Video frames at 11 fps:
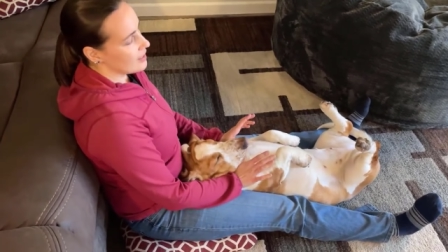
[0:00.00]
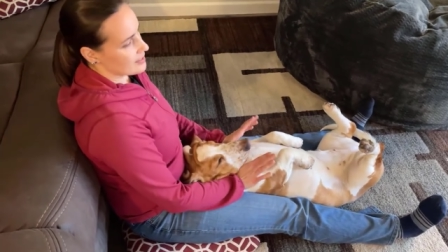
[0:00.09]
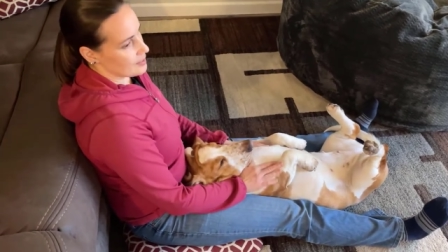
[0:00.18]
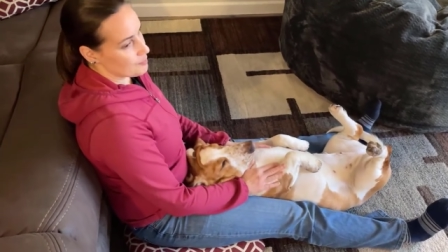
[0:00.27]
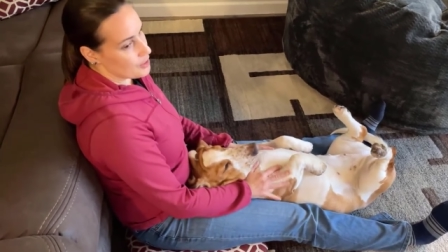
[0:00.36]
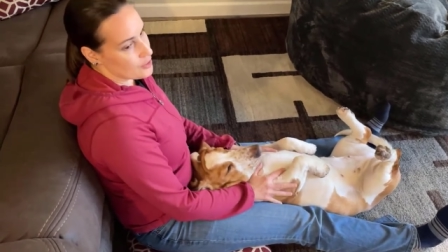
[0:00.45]

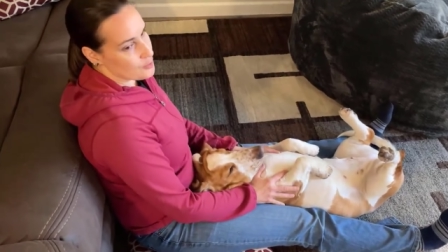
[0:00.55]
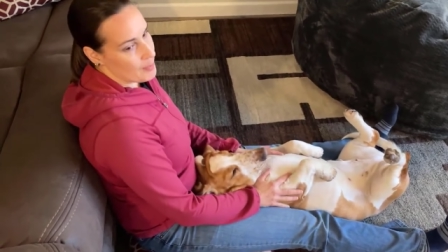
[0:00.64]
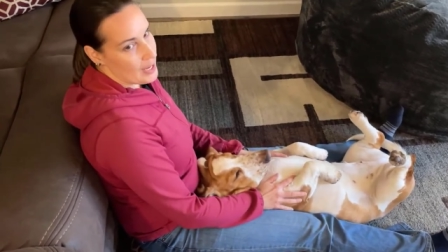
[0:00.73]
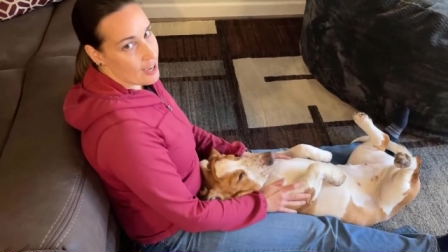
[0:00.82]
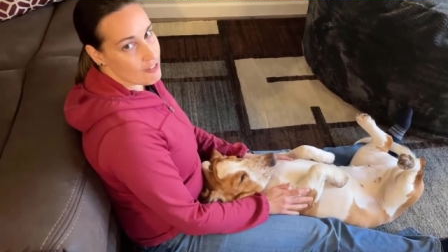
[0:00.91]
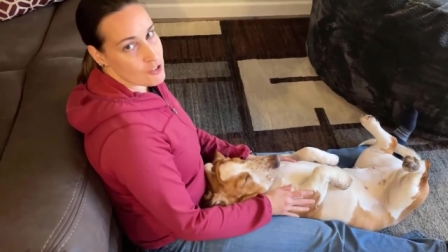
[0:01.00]
Some dogs
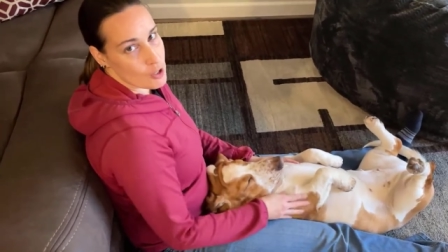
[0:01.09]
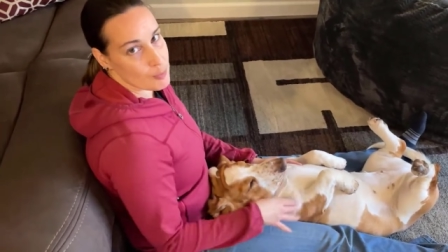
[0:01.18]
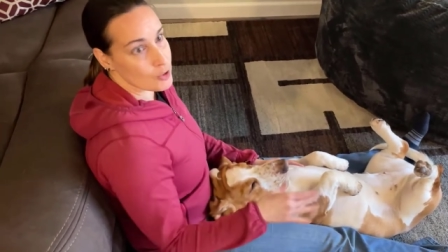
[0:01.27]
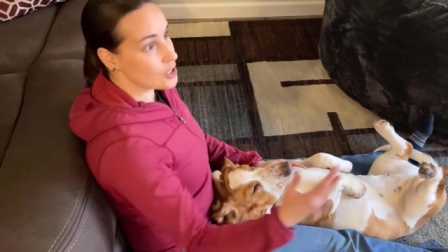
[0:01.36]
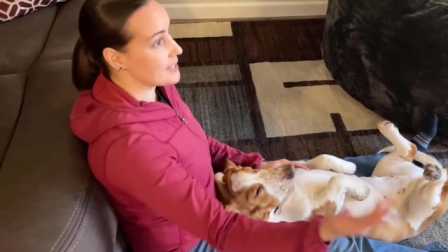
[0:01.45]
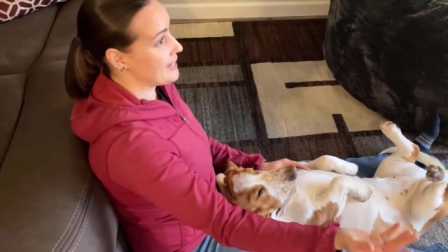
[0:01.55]
may have
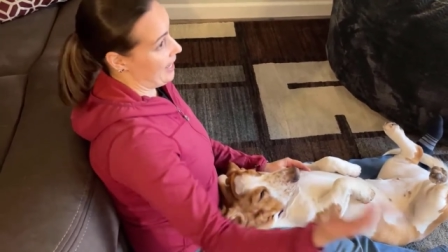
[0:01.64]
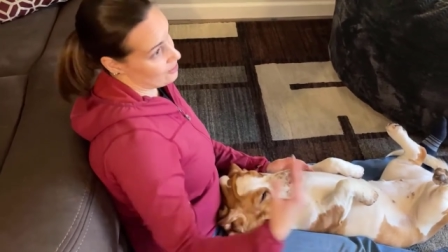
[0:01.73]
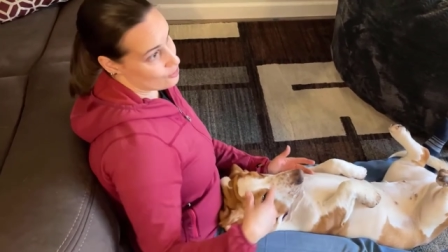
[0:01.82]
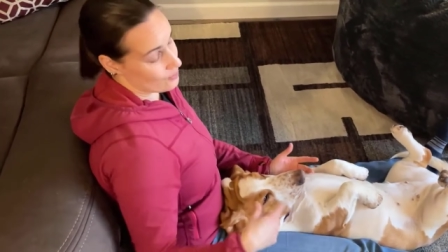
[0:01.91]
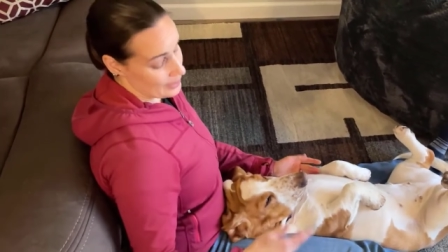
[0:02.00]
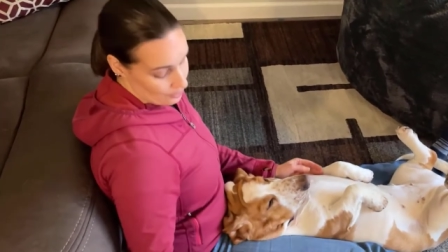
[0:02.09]
trouble just
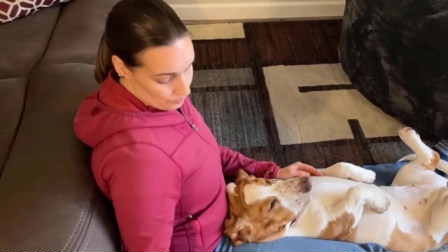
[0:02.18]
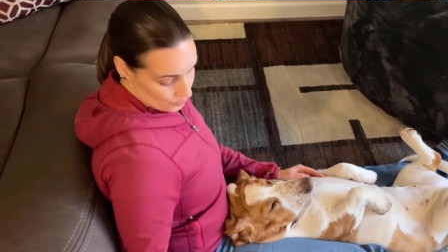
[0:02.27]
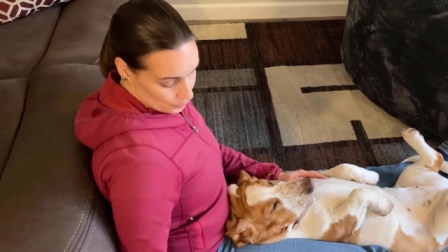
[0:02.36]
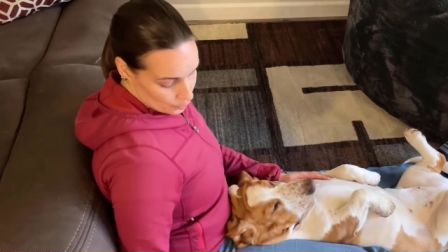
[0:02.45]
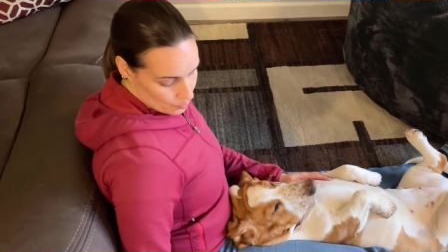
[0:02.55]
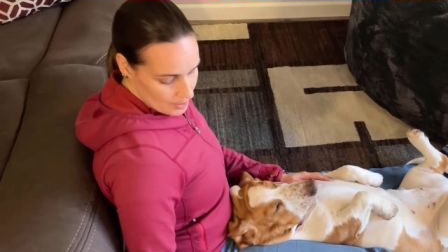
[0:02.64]
entering the
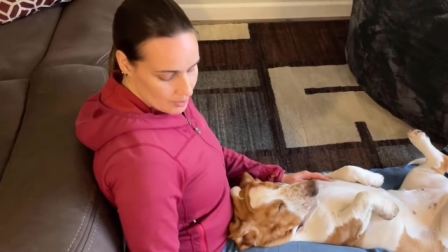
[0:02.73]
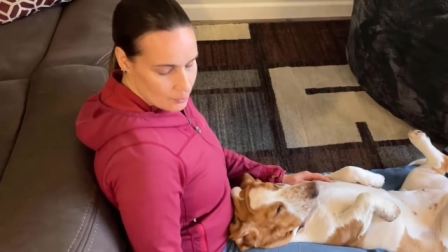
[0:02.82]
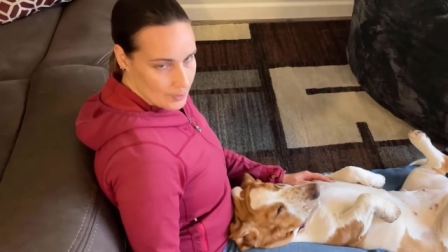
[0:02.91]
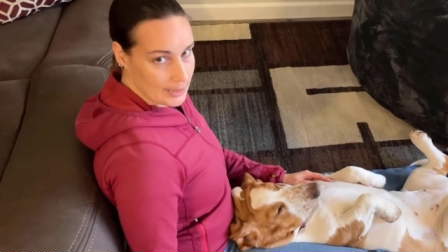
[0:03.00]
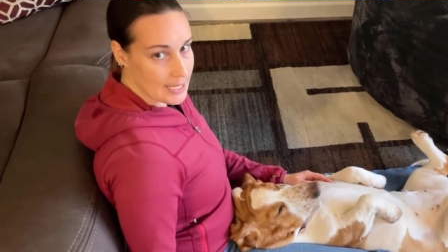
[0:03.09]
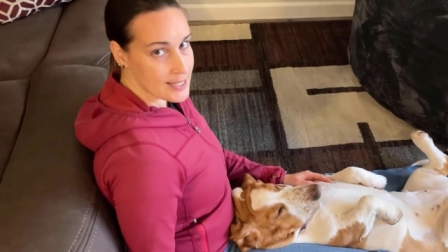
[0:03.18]
room
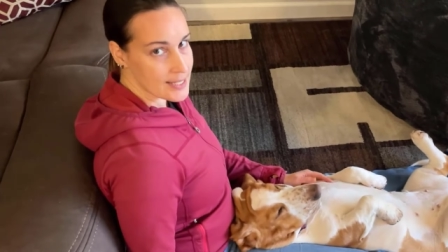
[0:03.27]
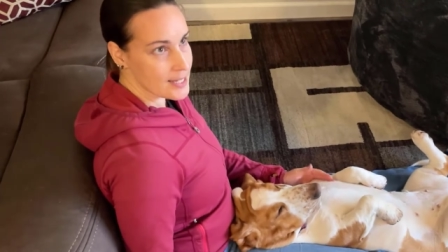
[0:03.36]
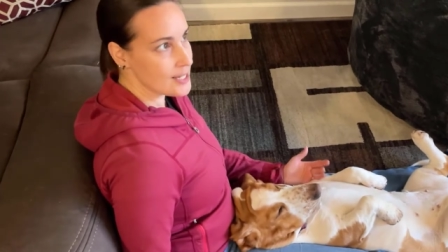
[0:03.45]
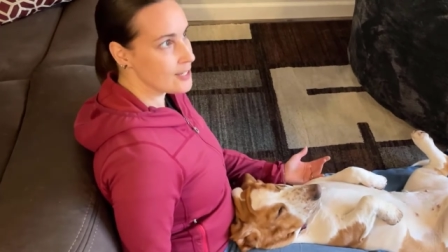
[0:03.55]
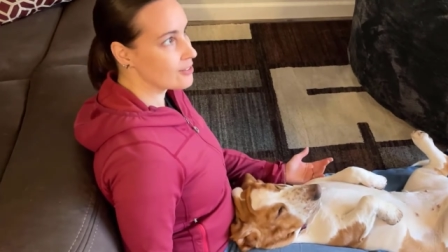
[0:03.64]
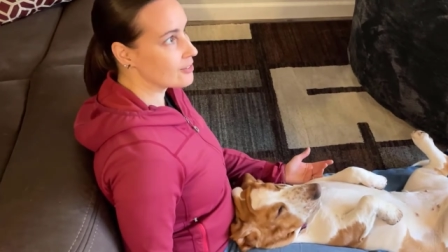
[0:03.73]
when they
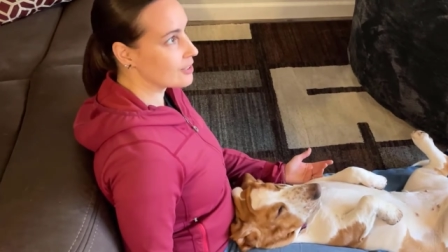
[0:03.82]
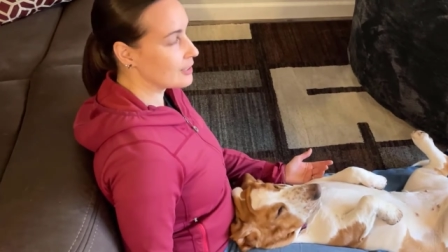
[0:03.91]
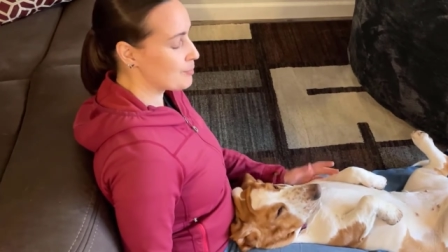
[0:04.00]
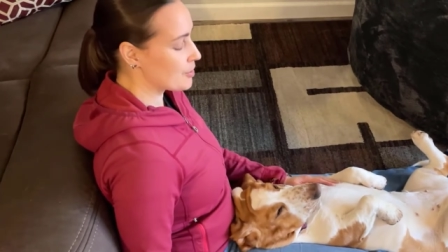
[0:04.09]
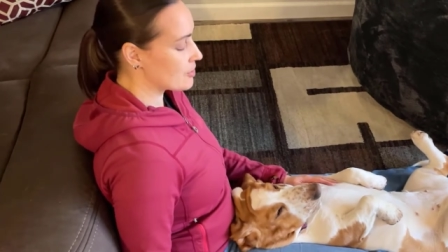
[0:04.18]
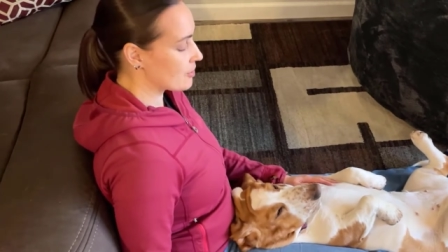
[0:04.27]
see either the
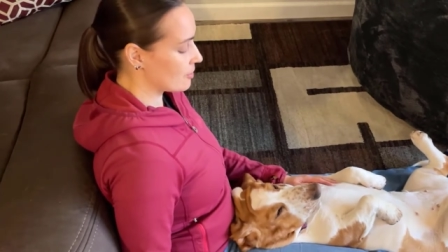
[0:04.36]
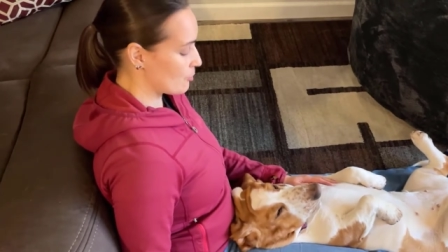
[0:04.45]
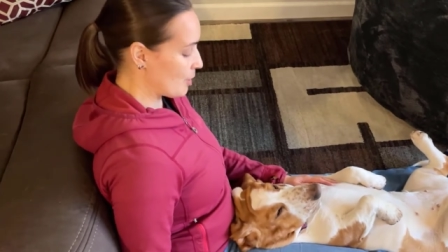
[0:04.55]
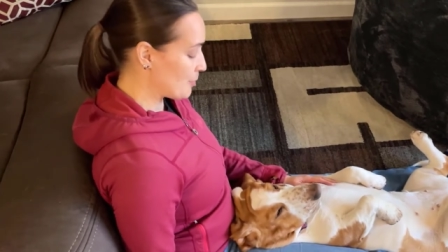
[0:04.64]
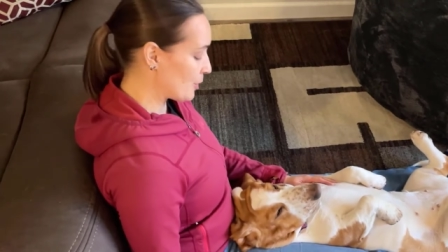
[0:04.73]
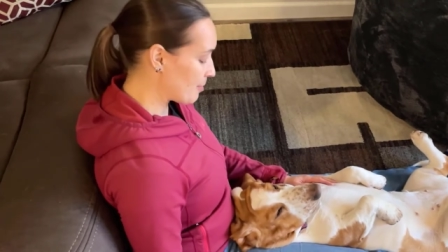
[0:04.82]
clippers or the
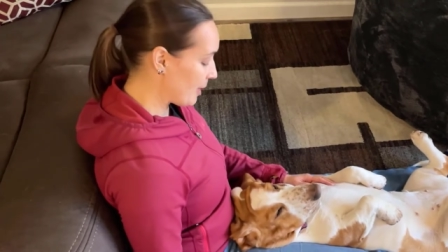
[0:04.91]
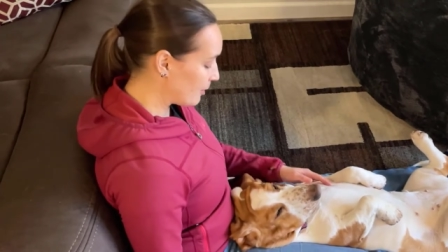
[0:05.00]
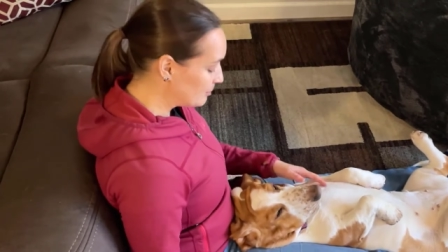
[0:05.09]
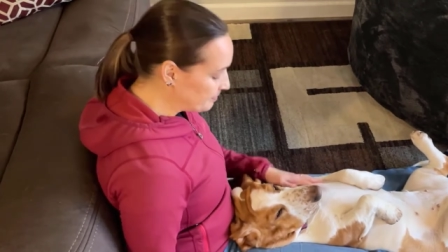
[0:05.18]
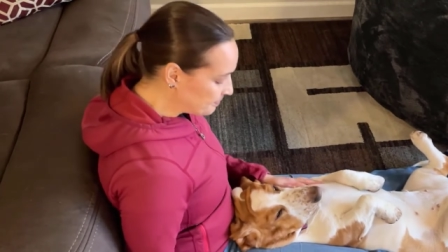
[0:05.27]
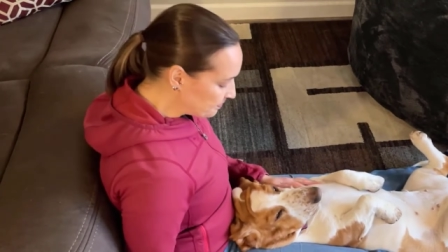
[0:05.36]
Dremel come out.